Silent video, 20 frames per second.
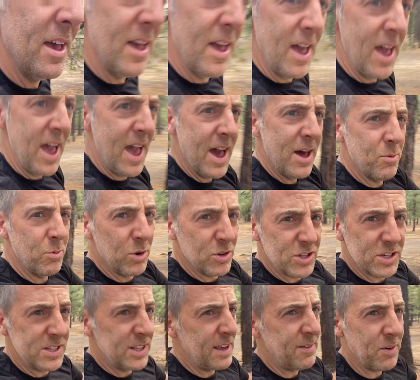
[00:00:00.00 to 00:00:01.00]
and we'll
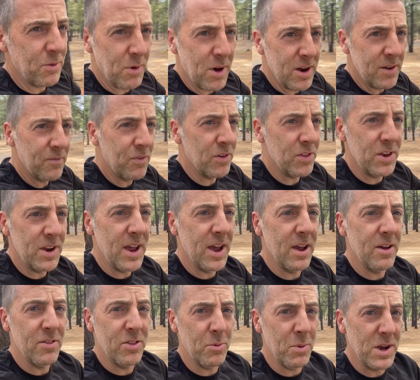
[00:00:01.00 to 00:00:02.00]
just leave it running for the
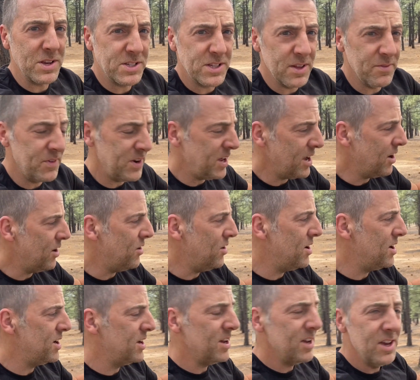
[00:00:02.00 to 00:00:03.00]
rest of the video
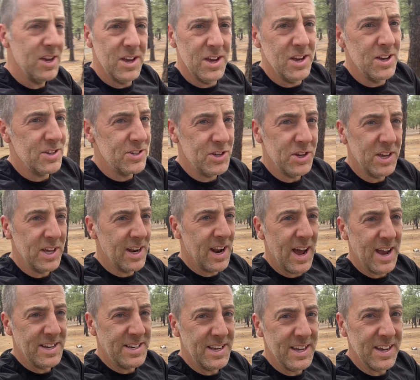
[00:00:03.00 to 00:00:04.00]
so you get an
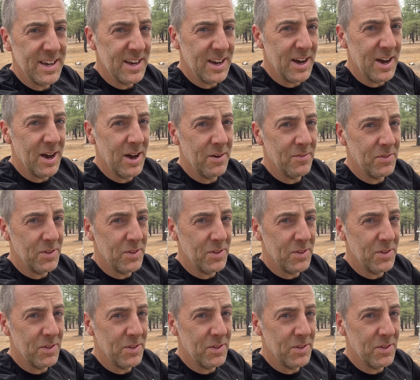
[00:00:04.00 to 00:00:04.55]
idea of the